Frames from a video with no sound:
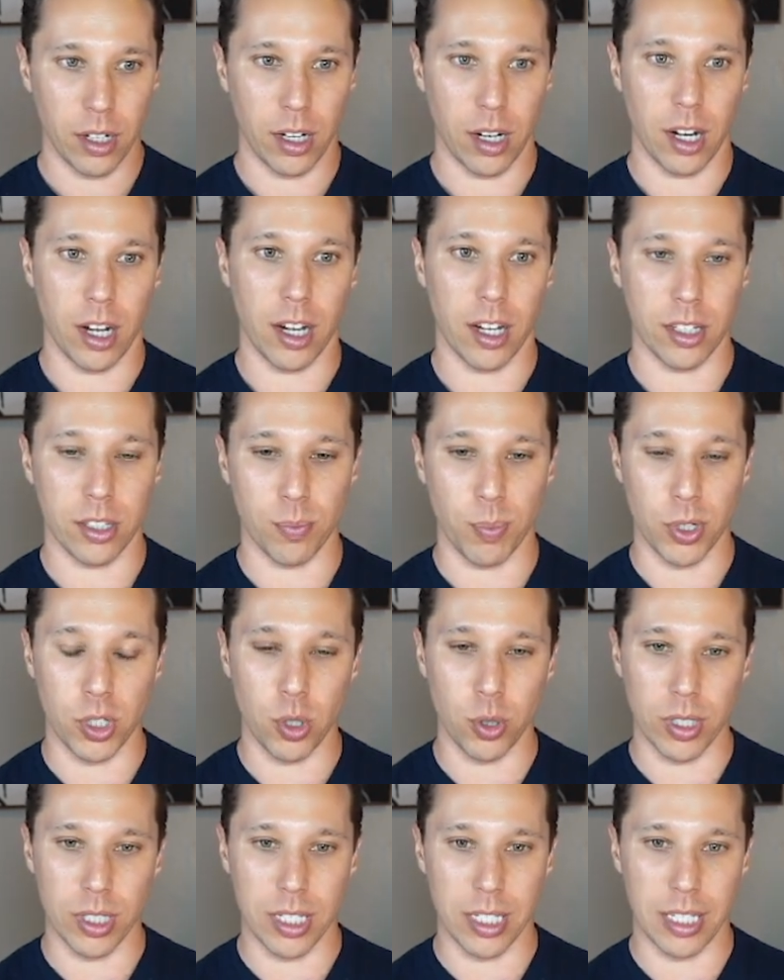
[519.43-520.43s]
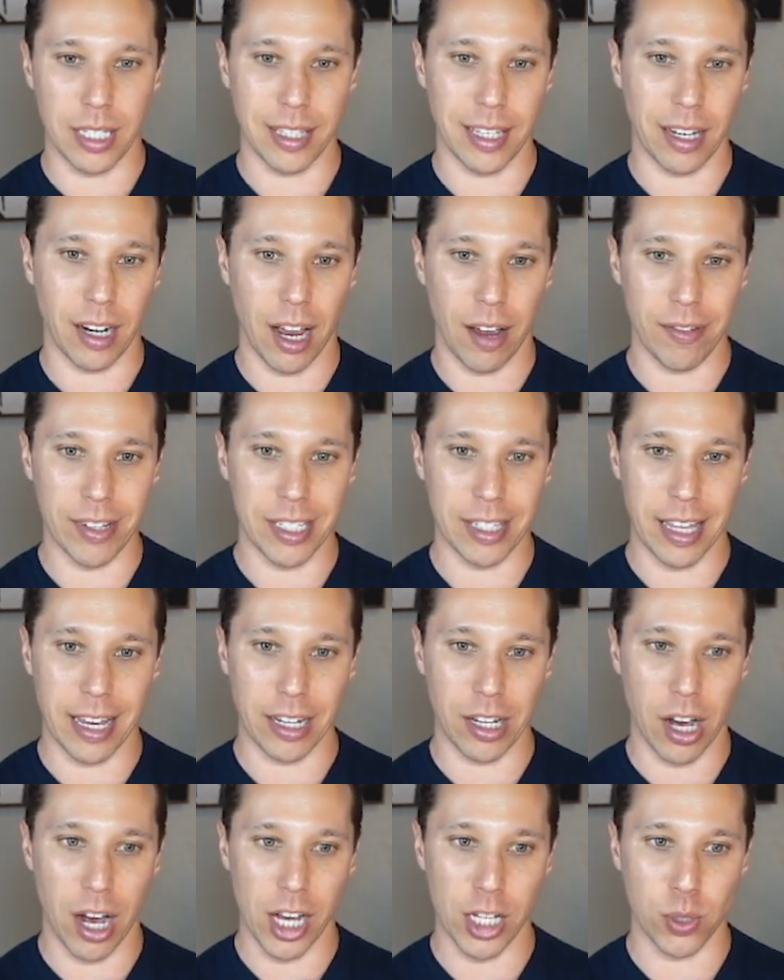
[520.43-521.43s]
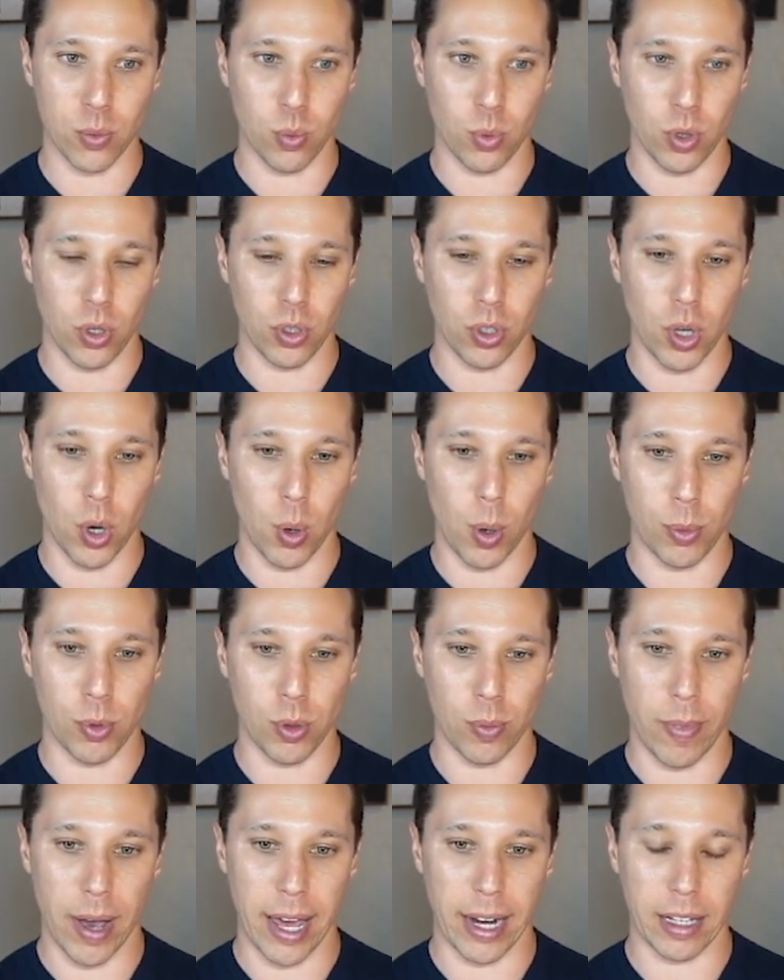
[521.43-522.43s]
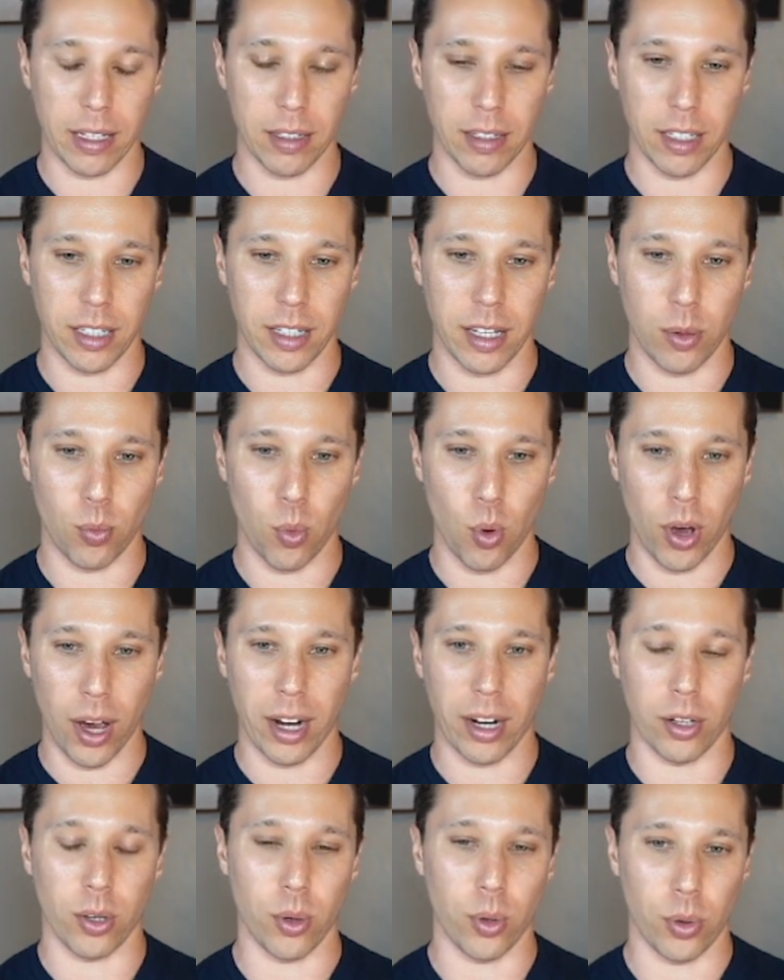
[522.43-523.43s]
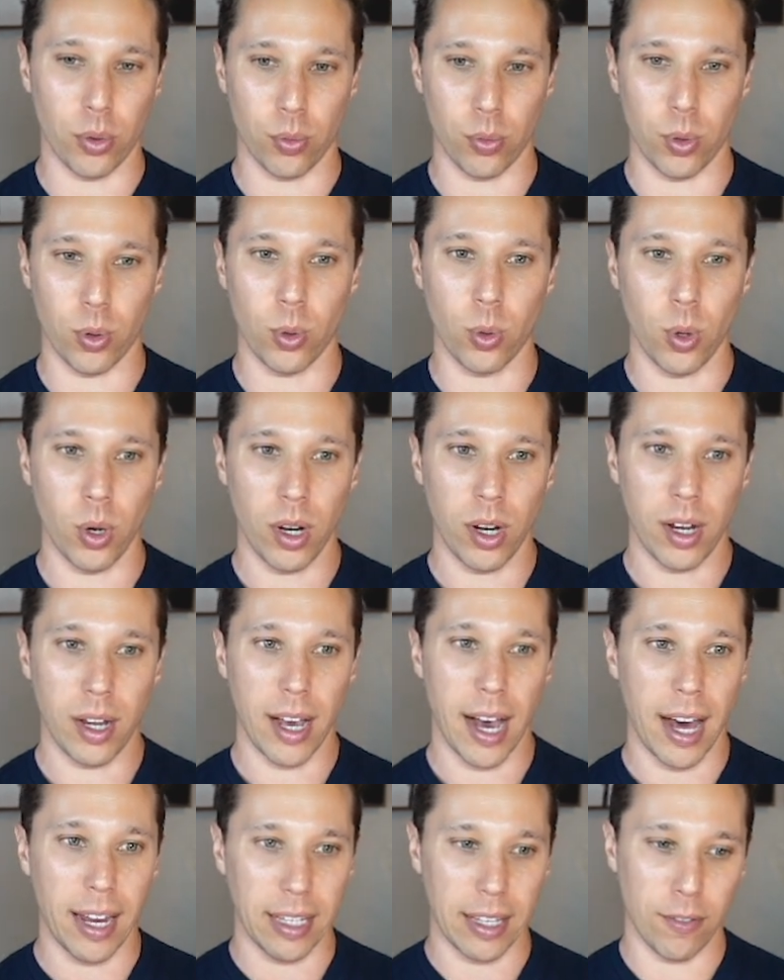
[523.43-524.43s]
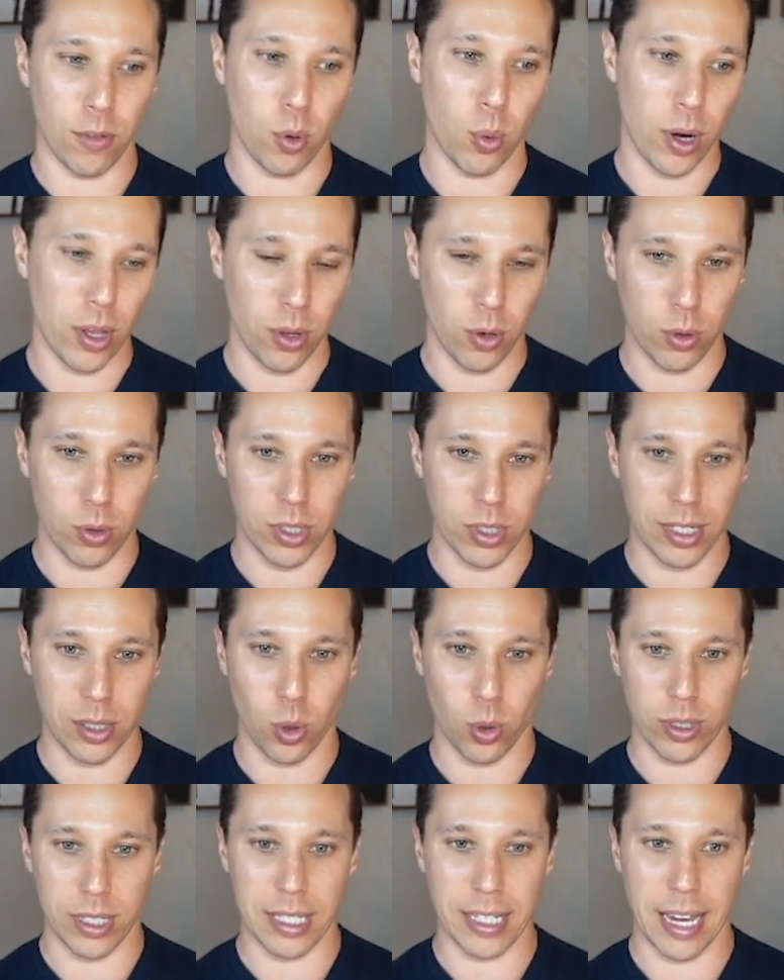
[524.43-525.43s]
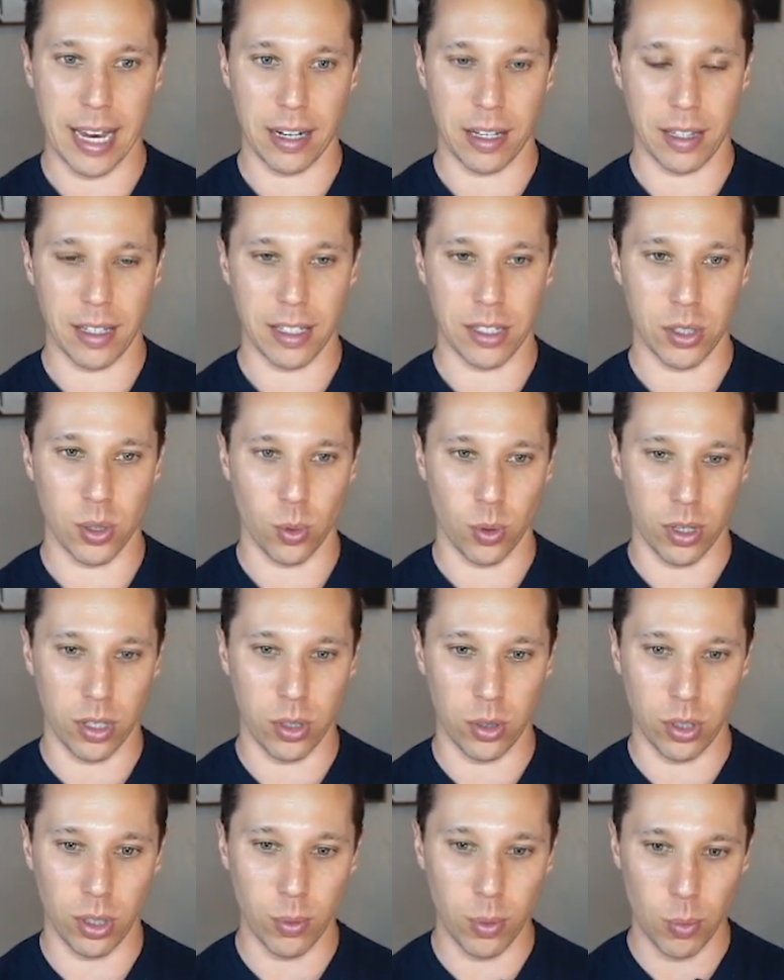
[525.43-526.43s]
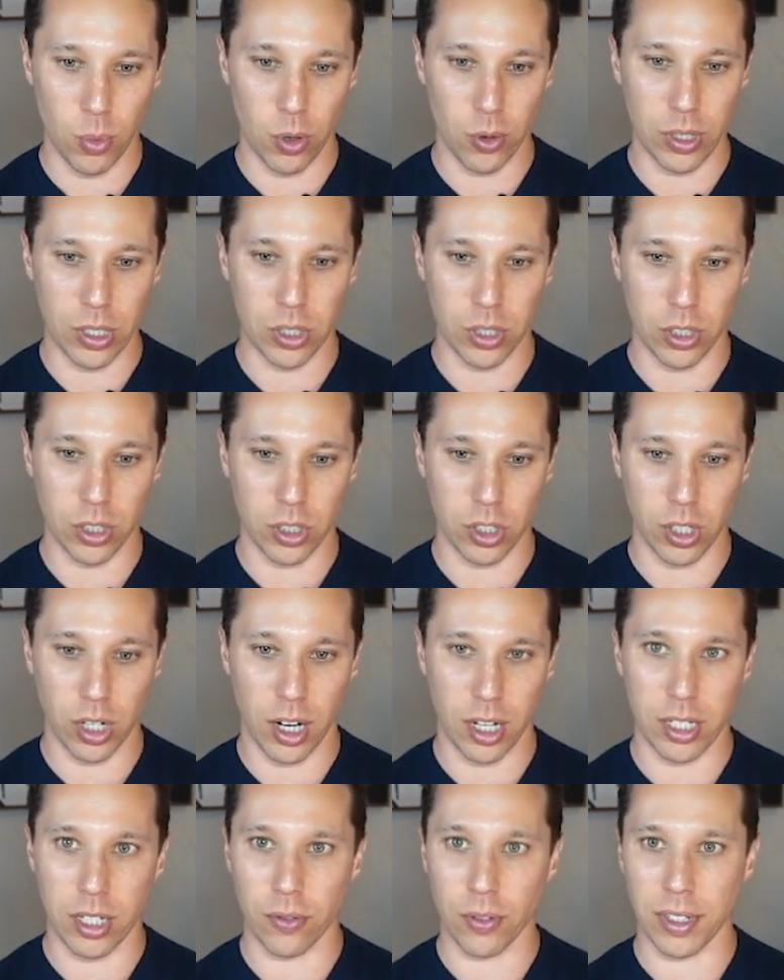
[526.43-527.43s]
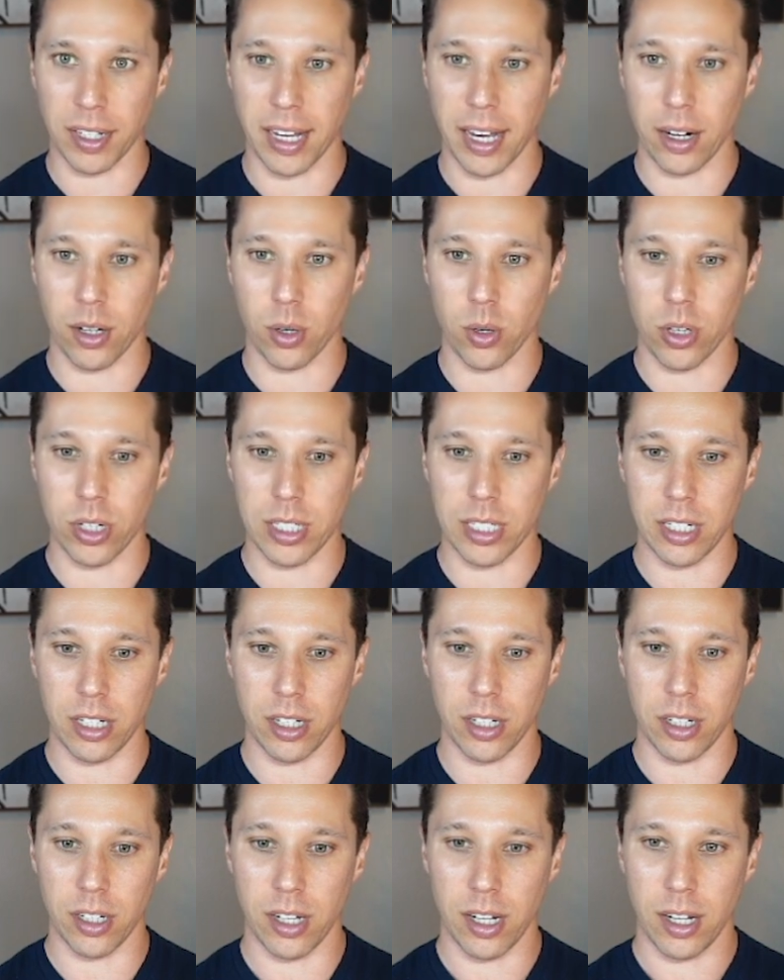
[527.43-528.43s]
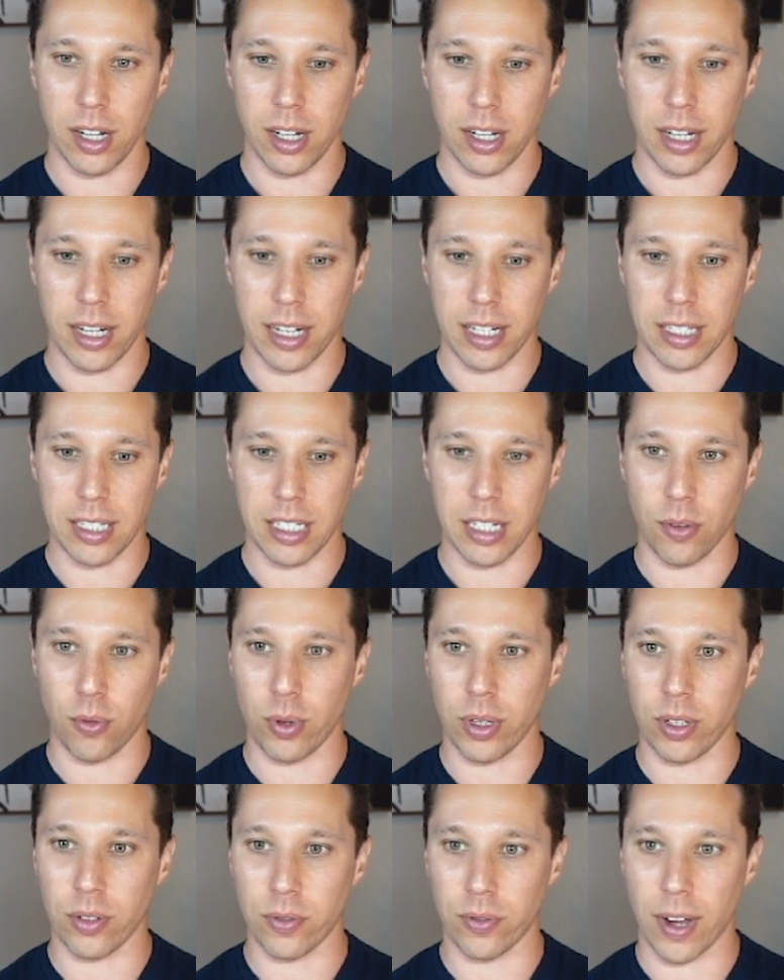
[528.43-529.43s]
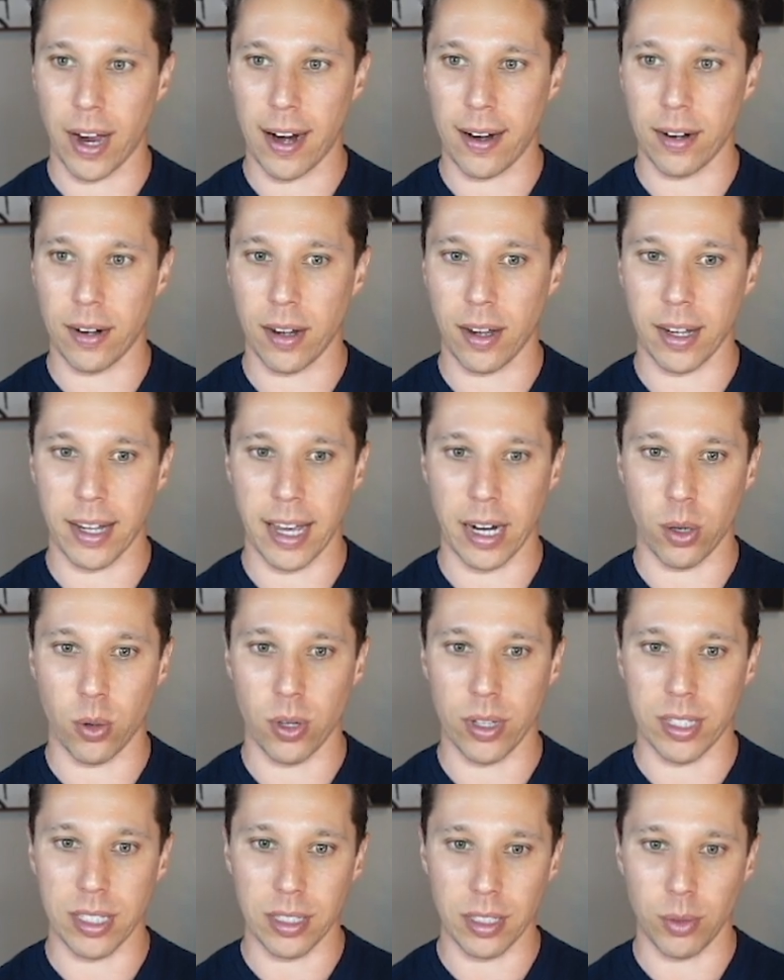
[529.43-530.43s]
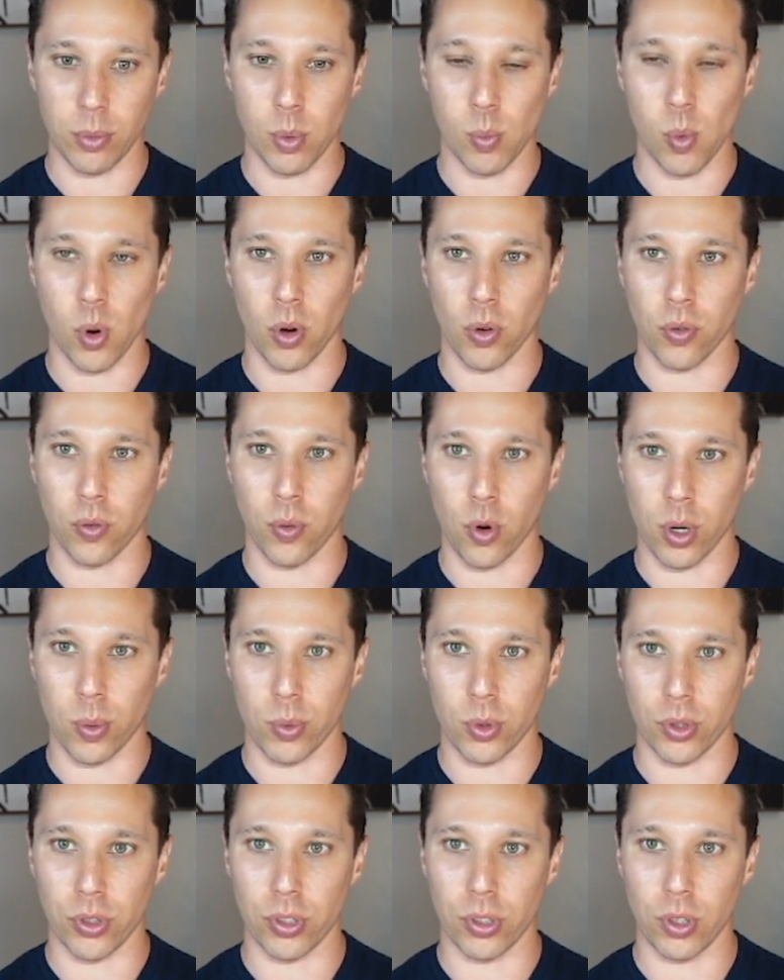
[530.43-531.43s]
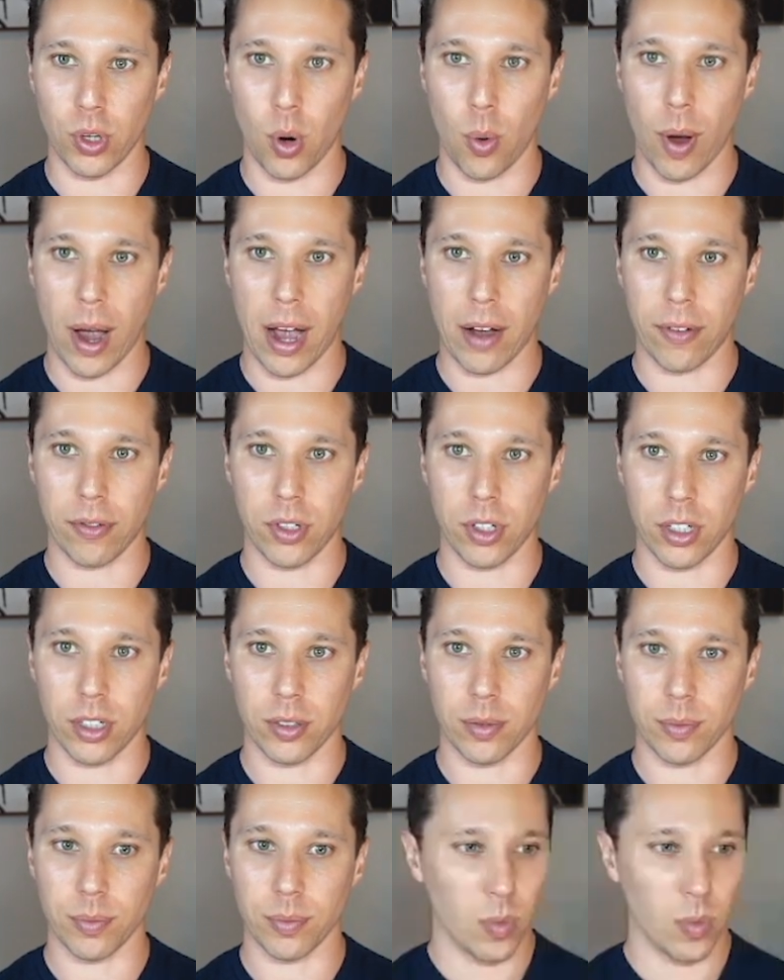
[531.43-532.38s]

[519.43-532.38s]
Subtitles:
But you can see that obviously that cost will go up dramatically, and we'll kind of go through how to give away those towards the end of this. So we're going to do a little bit more research on different categories here and see if we can find a category that's a little bit more affordable to go after.